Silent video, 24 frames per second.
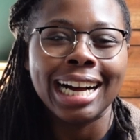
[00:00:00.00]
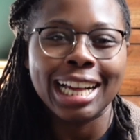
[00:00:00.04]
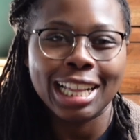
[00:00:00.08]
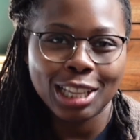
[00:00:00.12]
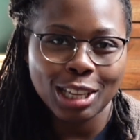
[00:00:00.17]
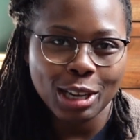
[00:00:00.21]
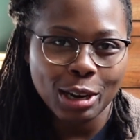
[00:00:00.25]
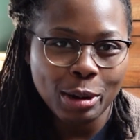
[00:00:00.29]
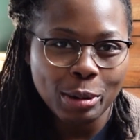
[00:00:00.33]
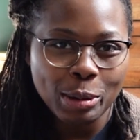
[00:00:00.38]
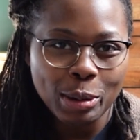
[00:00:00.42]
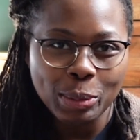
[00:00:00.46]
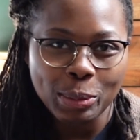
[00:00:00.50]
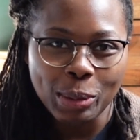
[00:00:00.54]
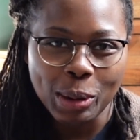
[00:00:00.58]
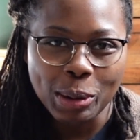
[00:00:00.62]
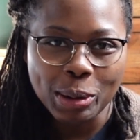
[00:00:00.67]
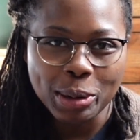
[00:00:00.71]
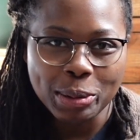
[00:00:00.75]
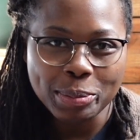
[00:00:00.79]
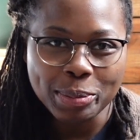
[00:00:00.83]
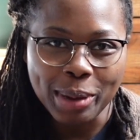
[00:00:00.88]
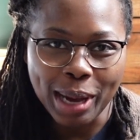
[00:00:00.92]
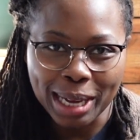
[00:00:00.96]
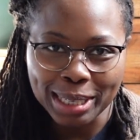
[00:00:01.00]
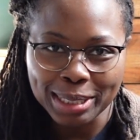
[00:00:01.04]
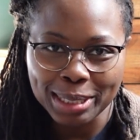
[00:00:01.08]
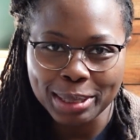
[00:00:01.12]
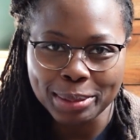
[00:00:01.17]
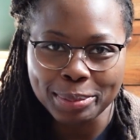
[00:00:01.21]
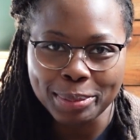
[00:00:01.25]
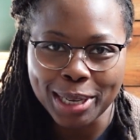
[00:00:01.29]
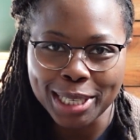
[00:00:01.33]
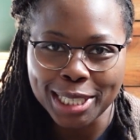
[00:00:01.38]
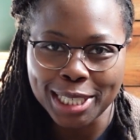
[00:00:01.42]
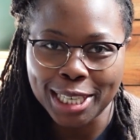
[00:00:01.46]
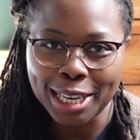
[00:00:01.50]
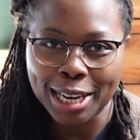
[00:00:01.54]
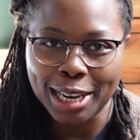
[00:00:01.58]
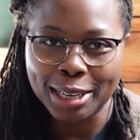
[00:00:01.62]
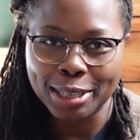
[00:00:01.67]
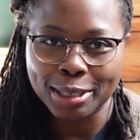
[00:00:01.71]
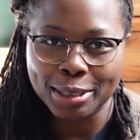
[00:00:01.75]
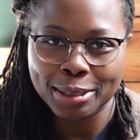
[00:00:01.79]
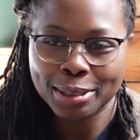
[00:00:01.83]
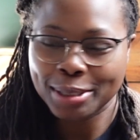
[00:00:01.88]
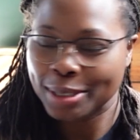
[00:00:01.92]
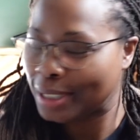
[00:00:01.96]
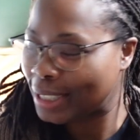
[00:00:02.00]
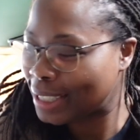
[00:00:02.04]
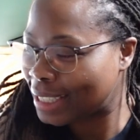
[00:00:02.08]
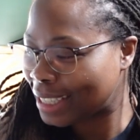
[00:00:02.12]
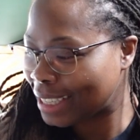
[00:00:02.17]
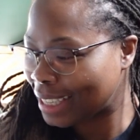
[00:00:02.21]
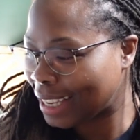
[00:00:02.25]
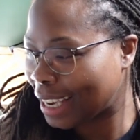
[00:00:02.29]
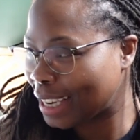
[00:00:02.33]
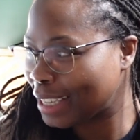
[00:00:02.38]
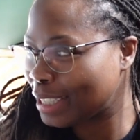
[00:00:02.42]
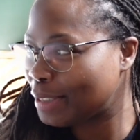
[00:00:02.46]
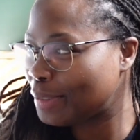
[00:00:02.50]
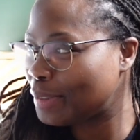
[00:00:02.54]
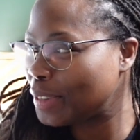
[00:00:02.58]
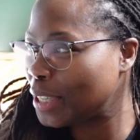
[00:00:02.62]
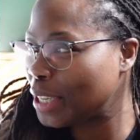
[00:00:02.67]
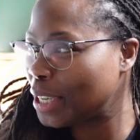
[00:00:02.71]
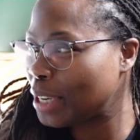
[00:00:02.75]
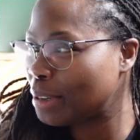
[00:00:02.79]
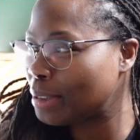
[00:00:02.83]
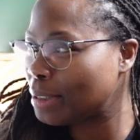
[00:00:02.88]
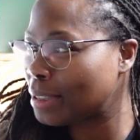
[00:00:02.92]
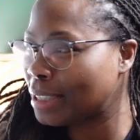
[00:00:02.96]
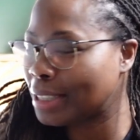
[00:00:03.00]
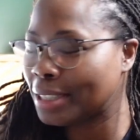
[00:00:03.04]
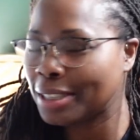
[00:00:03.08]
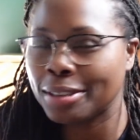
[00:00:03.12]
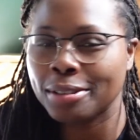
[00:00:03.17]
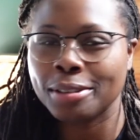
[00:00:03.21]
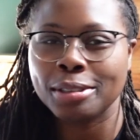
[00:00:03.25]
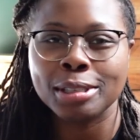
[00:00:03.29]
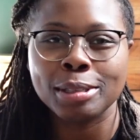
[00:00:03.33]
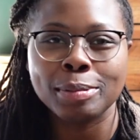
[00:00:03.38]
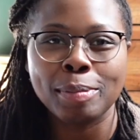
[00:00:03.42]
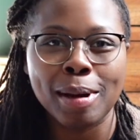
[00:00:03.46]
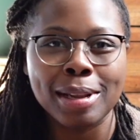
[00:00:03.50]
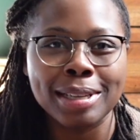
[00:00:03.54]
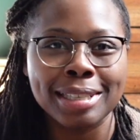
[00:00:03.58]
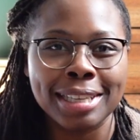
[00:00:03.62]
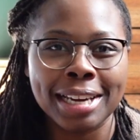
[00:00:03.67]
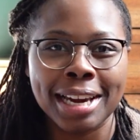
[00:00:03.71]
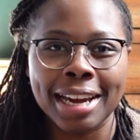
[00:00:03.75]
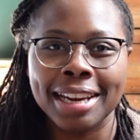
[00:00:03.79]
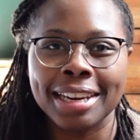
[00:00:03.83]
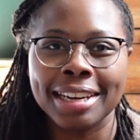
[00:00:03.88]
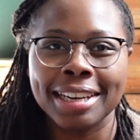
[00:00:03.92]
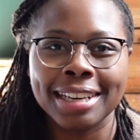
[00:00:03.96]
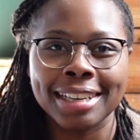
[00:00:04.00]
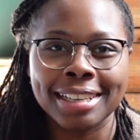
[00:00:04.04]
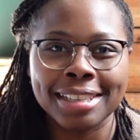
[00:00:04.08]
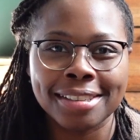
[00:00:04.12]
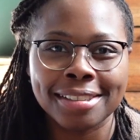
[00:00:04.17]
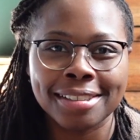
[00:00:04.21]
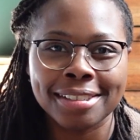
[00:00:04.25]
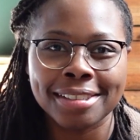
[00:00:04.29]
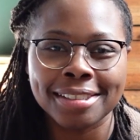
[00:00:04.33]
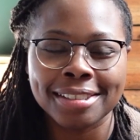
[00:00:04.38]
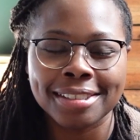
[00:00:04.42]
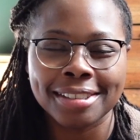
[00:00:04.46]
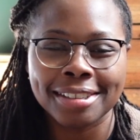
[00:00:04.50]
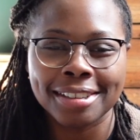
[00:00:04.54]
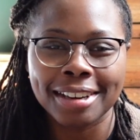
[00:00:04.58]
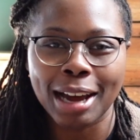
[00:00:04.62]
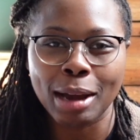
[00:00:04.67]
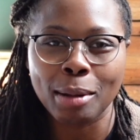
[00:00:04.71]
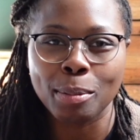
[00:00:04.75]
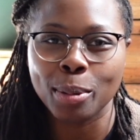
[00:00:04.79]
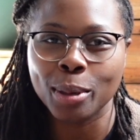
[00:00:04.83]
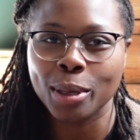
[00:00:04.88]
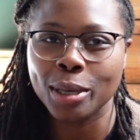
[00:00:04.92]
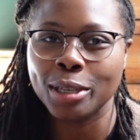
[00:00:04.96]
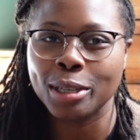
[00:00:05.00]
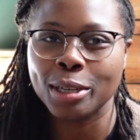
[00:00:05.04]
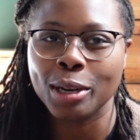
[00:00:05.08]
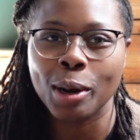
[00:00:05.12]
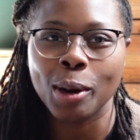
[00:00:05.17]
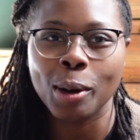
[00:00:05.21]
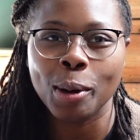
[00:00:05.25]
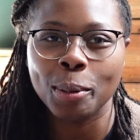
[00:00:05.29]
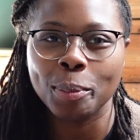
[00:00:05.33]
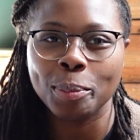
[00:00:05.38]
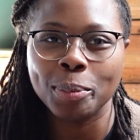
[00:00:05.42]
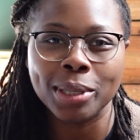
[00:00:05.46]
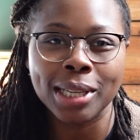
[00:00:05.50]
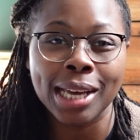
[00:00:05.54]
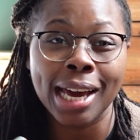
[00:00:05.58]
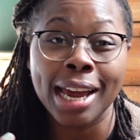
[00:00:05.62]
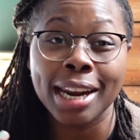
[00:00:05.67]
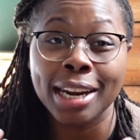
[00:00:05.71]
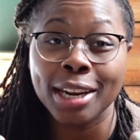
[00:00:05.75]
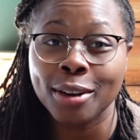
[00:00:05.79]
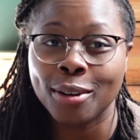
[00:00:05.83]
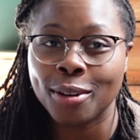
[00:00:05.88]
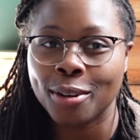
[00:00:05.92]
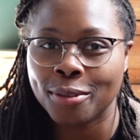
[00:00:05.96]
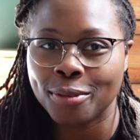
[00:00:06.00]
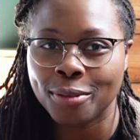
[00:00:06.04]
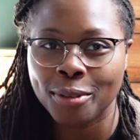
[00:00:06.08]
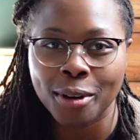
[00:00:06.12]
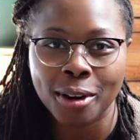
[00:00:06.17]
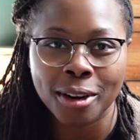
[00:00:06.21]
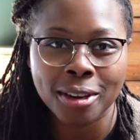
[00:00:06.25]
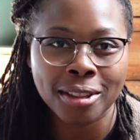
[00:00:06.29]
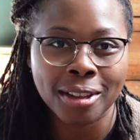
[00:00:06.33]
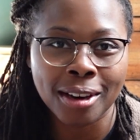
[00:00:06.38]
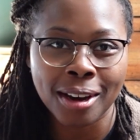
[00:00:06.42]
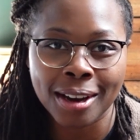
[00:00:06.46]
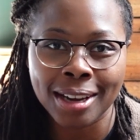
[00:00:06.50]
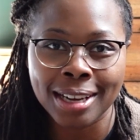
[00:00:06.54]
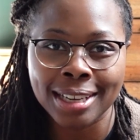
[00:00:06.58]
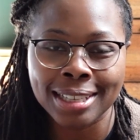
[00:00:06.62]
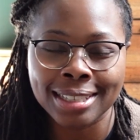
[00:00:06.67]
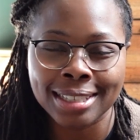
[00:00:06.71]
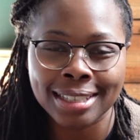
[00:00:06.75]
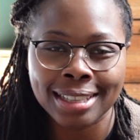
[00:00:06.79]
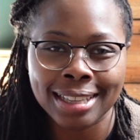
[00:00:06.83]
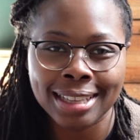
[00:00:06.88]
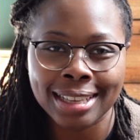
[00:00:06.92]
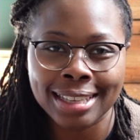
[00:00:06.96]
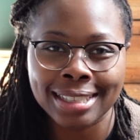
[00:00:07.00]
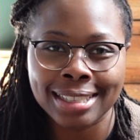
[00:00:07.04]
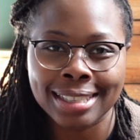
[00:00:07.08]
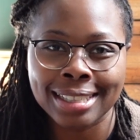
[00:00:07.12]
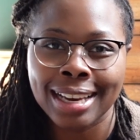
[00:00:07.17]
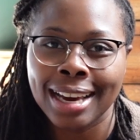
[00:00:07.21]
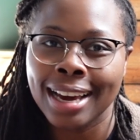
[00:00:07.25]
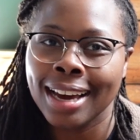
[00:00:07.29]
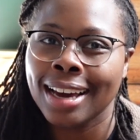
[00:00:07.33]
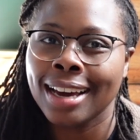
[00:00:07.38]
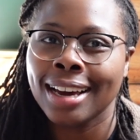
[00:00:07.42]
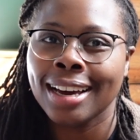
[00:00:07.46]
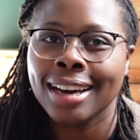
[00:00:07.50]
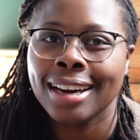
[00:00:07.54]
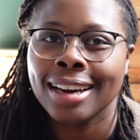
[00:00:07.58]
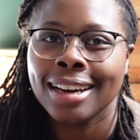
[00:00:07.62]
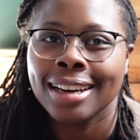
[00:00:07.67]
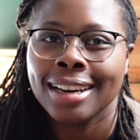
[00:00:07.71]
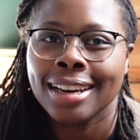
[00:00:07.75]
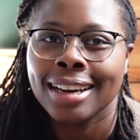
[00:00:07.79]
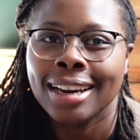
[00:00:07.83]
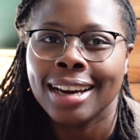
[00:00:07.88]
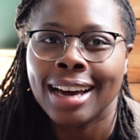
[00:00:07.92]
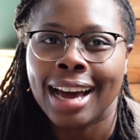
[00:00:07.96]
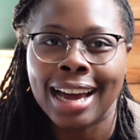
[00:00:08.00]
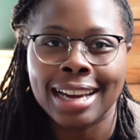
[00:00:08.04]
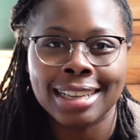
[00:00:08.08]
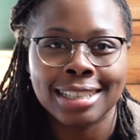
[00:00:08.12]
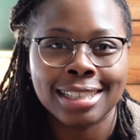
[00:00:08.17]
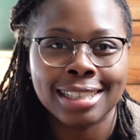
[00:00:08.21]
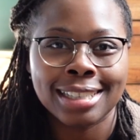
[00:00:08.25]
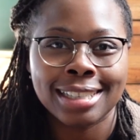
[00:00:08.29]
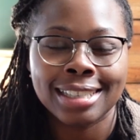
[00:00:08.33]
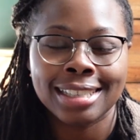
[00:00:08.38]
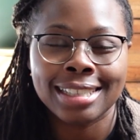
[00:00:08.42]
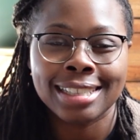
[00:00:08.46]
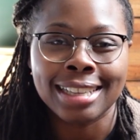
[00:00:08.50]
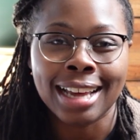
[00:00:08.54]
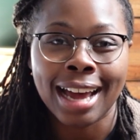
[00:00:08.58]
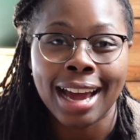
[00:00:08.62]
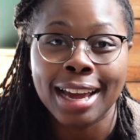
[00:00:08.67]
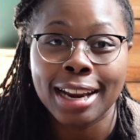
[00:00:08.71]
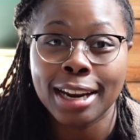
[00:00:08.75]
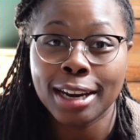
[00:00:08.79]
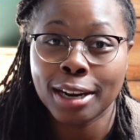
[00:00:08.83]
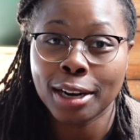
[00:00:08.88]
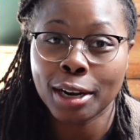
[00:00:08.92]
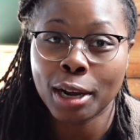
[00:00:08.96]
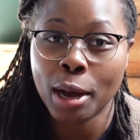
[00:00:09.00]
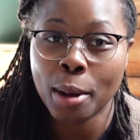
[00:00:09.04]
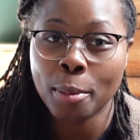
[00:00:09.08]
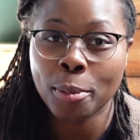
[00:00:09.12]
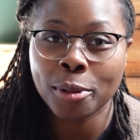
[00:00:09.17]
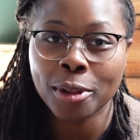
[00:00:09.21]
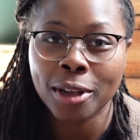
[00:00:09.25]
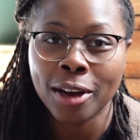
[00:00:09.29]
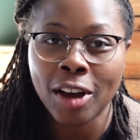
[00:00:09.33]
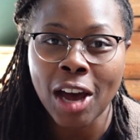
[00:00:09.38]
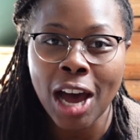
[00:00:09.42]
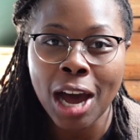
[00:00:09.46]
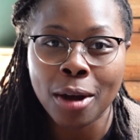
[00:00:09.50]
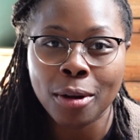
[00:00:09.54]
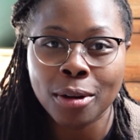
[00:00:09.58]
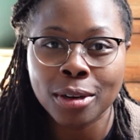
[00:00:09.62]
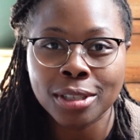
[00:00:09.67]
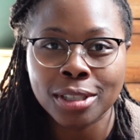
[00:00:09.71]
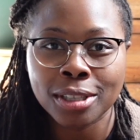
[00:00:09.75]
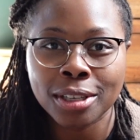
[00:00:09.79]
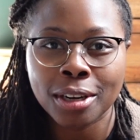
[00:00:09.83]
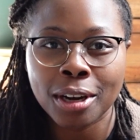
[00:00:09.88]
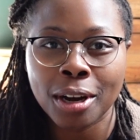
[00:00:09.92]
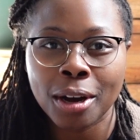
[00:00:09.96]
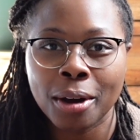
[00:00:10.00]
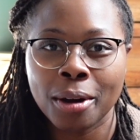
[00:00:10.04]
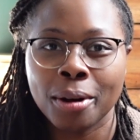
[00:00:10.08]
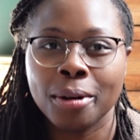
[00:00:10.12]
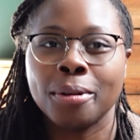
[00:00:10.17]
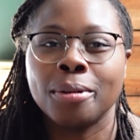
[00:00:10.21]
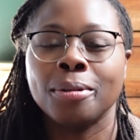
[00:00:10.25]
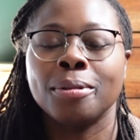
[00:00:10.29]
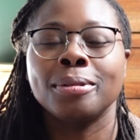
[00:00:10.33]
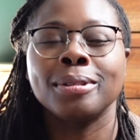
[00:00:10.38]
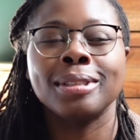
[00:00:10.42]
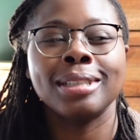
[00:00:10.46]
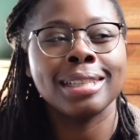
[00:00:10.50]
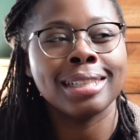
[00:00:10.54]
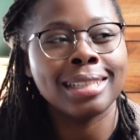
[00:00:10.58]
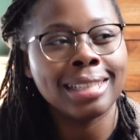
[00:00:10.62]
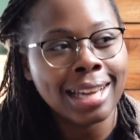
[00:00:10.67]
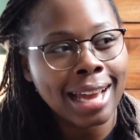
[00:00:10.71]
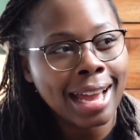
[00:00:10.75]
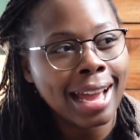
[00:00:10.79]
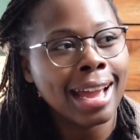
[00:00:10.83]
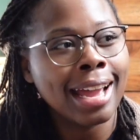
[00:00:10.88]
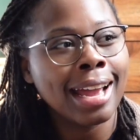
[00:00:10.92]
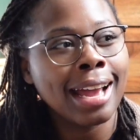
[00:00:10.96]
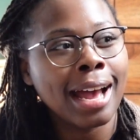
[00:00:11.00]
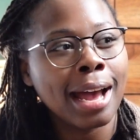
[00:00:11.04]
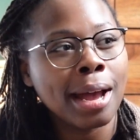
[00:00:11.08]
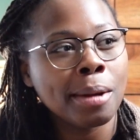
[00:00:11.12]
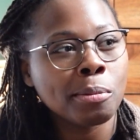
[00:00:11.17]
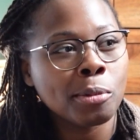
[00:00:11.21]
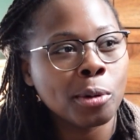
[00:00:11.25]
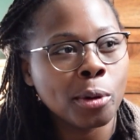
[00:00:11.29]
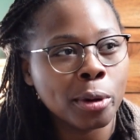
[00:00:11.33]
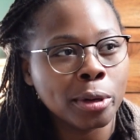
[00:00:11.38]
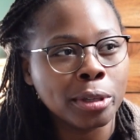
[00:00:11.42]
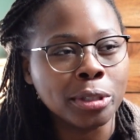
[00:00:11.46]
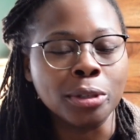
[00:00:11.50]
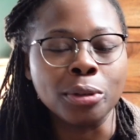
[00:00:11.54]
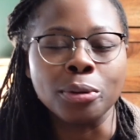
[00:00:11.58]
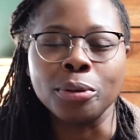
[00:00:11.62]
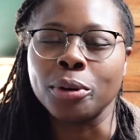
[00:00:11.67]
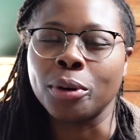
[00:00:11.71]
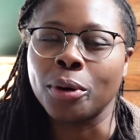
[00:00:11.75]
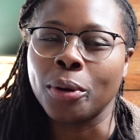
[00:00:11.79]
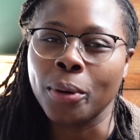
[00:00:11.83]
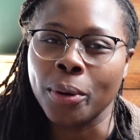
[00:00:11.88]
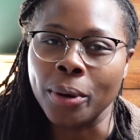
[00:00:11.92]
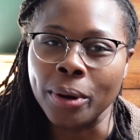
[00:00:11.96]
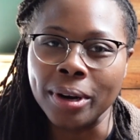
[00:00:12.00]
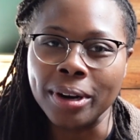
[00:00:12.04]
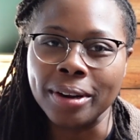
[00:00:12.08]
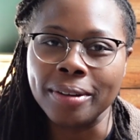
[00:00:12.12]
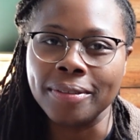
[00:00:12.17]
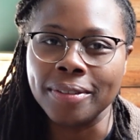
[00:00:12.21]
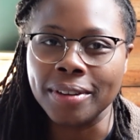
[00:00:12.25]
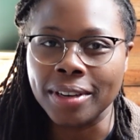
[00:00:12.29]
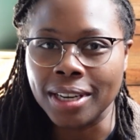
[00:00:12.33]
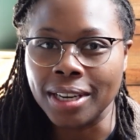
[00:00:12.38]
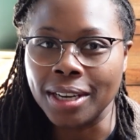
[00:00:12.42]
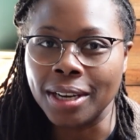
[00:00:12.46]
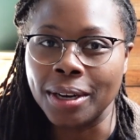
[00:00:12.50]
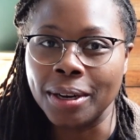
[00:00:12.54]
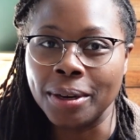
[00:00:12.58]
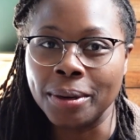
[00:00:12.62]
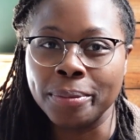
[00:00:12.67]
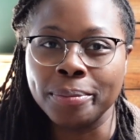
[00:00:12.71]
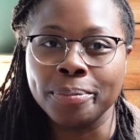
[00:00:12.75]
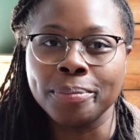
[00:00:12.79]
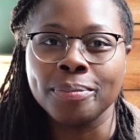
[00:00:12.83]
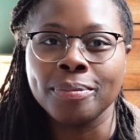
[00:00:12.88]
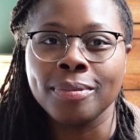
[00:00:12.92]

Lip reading: Hello and welcome back to my channel. Today's video is a little spontaneous. I put no planning or forethought into this. I just decided a couple of hours ago, today I'm going to record a video.